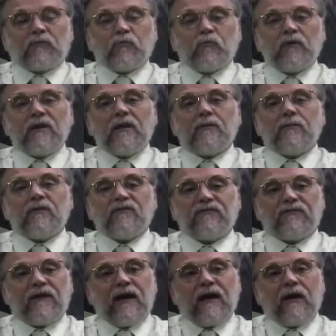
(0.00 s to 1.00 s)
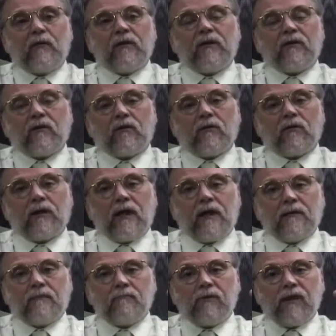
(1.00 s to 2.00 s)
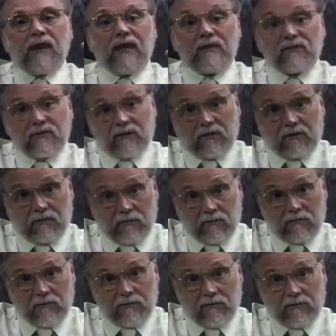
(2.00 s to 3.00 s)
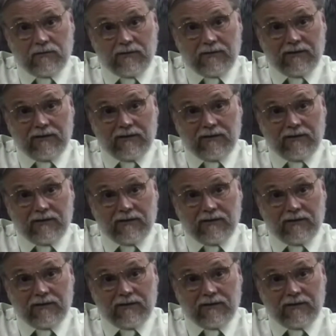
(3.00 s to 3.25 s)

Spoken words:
that's really been following her and blessing her,